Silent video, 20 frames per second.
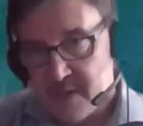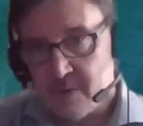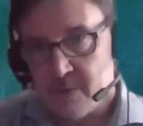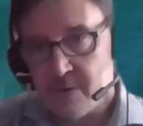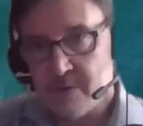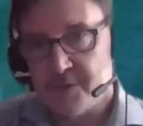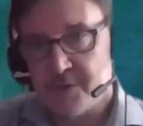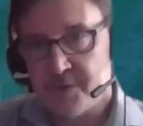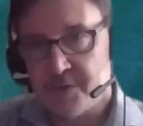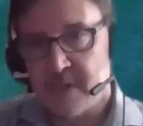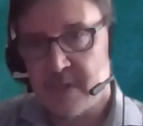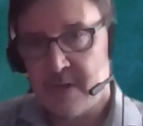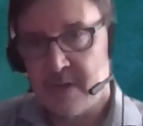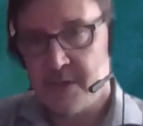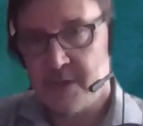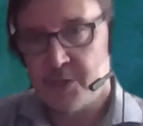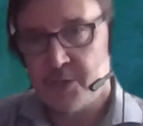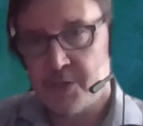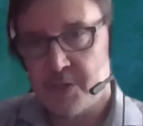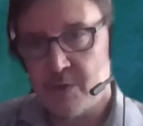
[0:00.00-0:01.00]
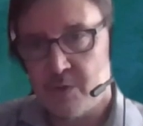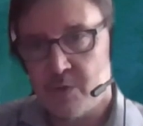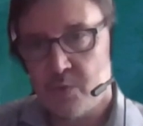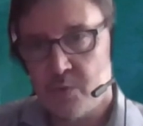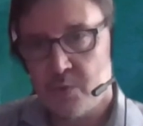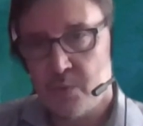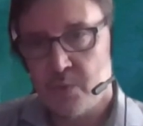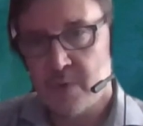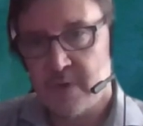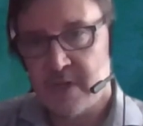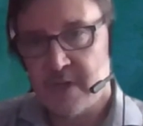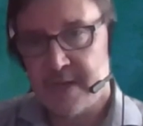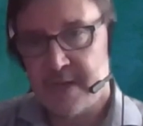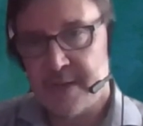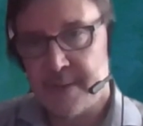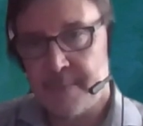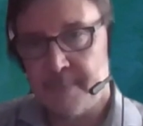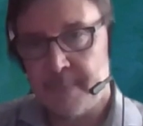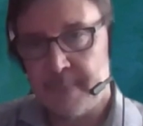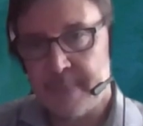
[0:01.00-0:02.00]
also in the region
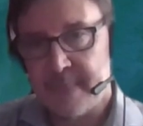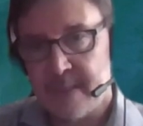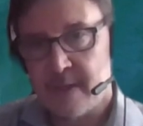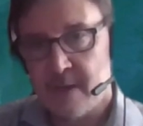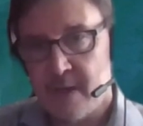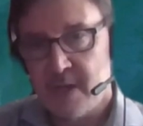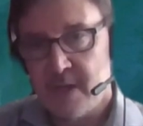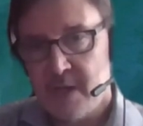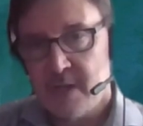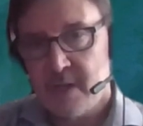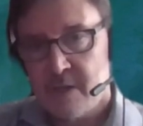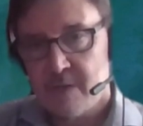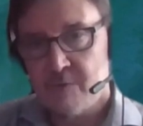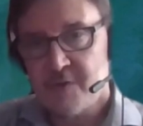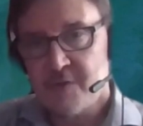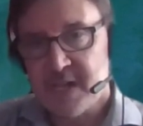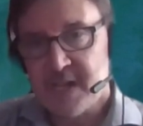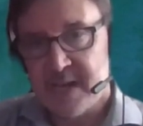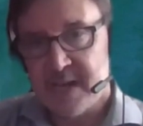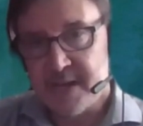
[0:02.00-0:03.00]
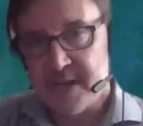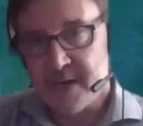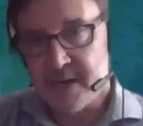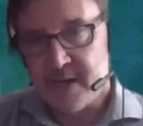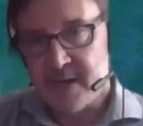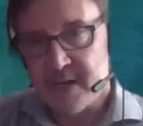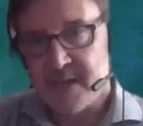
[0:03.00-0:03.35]
to sign